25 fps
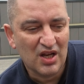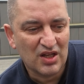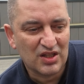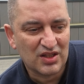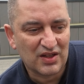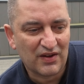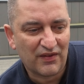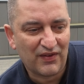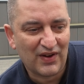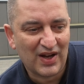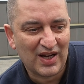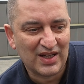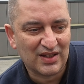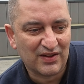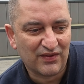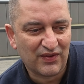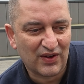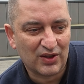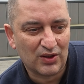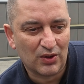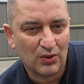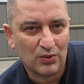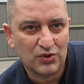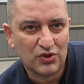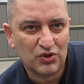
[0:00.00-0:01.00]
So I find if
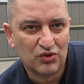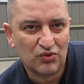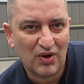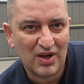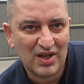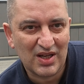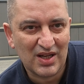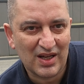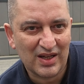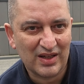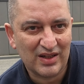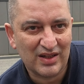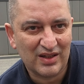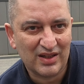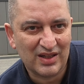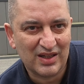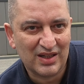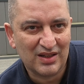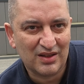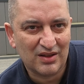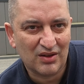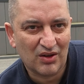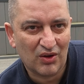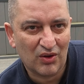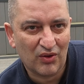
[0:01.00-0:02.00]
I go straight in and
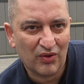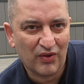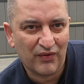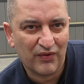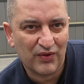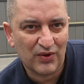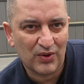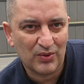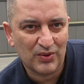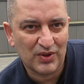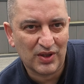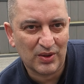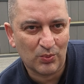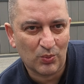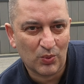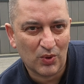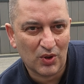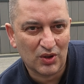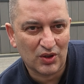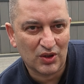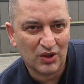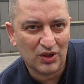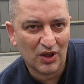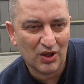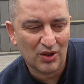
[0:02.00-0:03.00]
eat all the food in
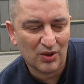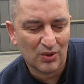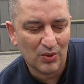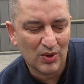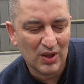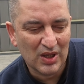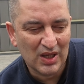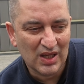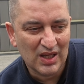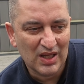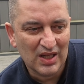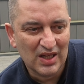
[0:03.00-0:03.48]
one go,